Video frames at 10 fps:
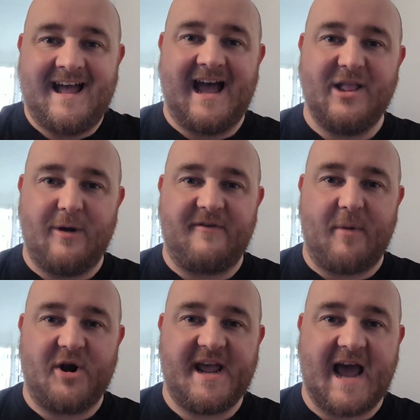Hello
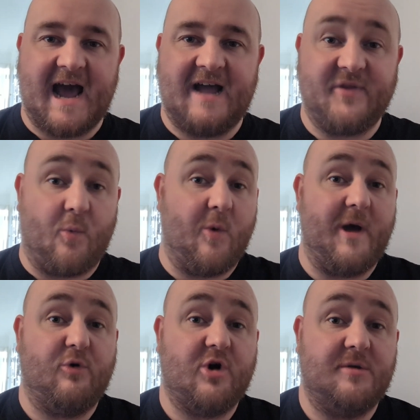everybody and
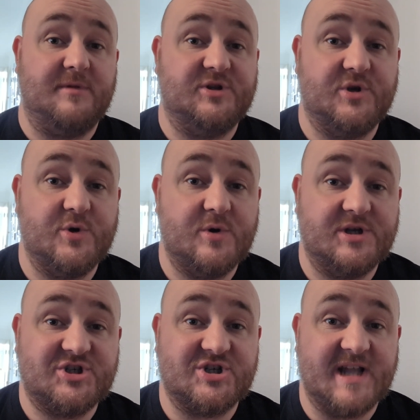welcome to
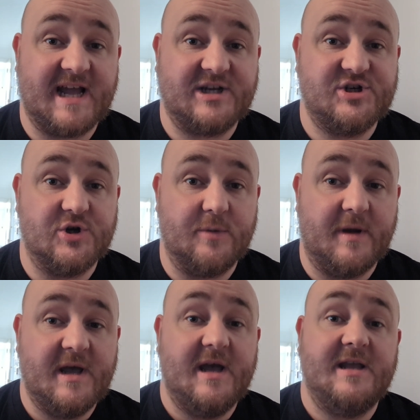SnackTube.
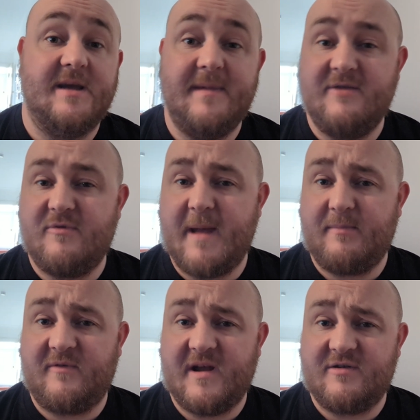You may
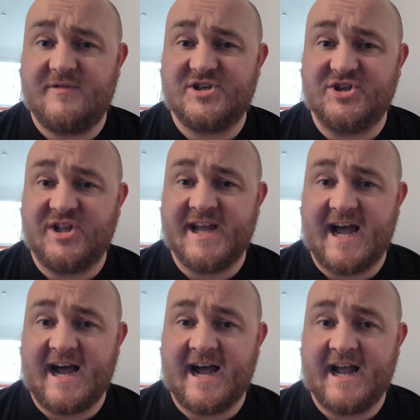remember very recently
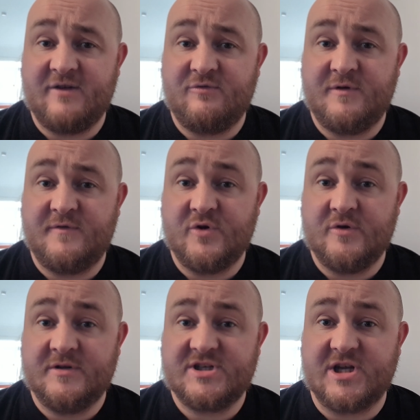I
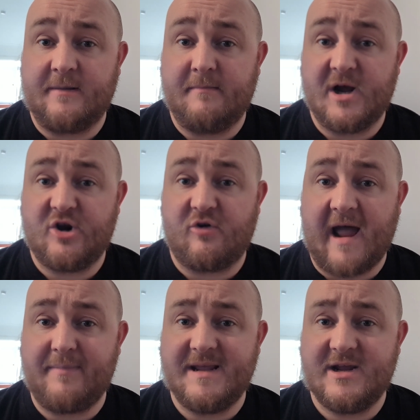reviewed some
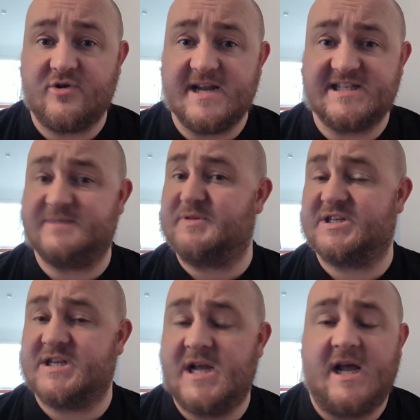Krabby
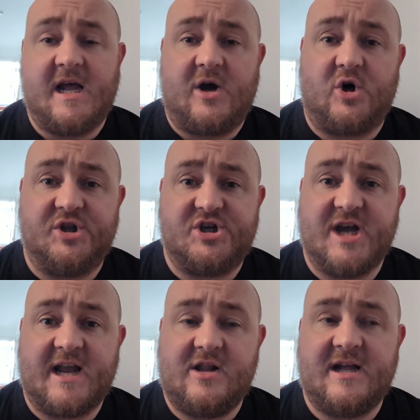Crisps on the
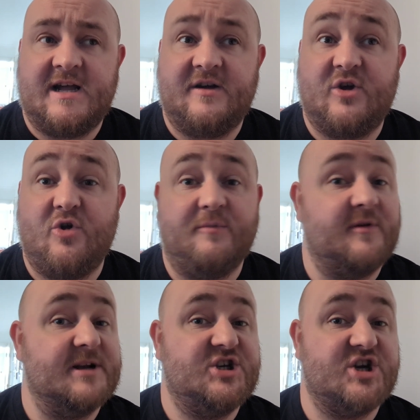channel. I got them
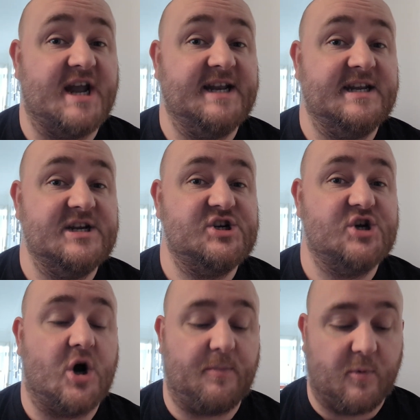from a Chinese
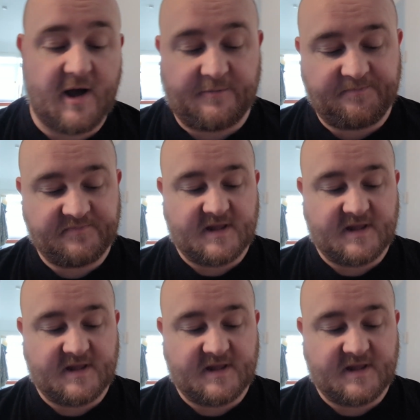shop. Well,